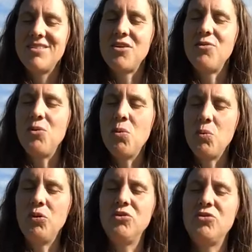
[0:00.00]
So if you
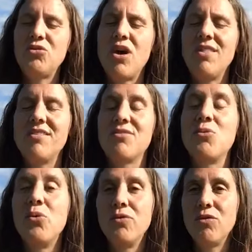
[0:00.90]
want, we'll just try this
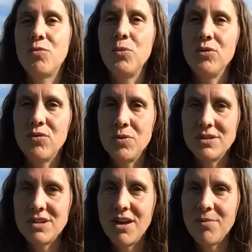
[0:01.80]
call and response
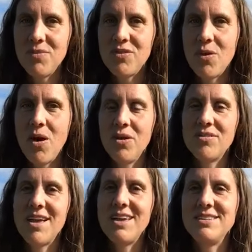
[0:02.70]
one time. So I'll
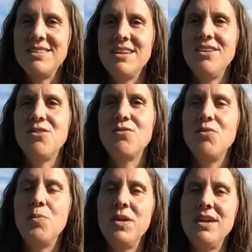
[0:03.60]
say it and then you
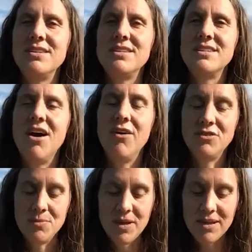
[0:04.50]
can repeat
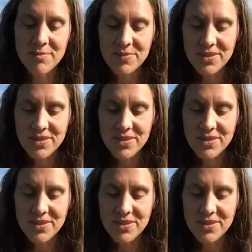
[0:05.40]
after me.